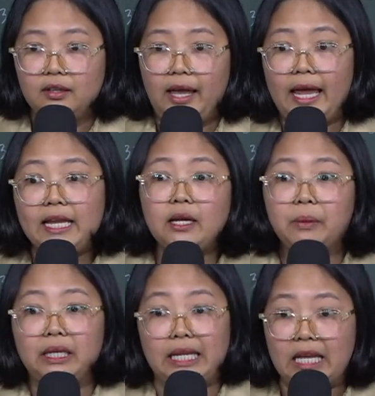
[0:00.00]
Adam
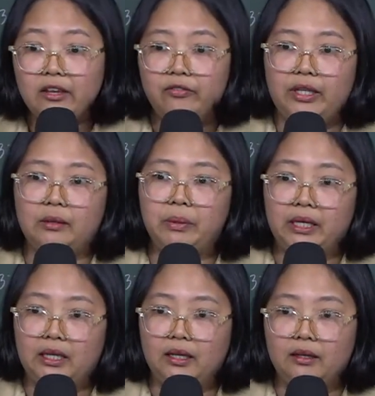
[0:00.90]
and Eve in the
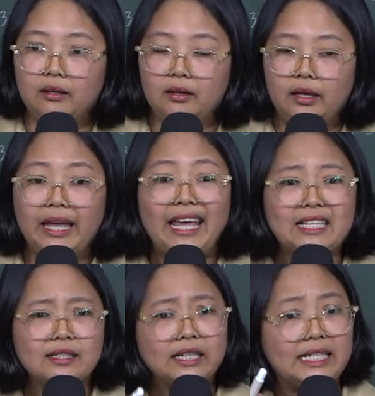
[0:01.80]
beginning. He is
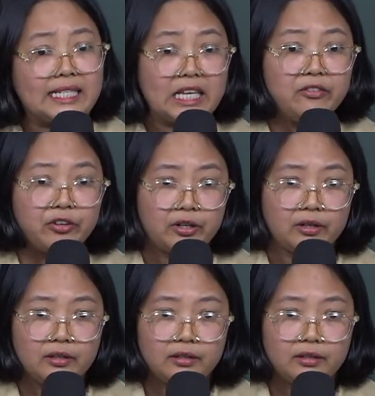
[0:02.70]
the deceiver.